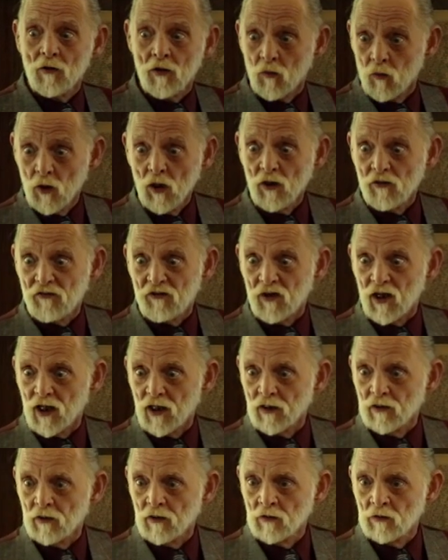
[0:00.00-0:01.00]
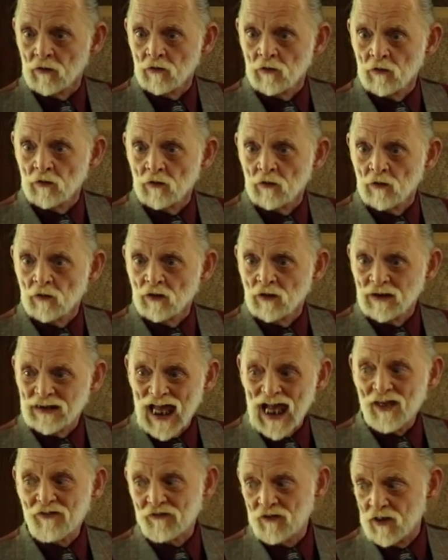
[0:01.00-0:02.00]
The word say.
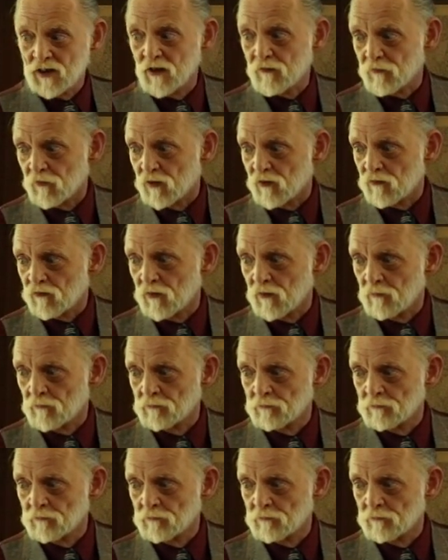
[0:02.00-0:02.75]
That's the difference.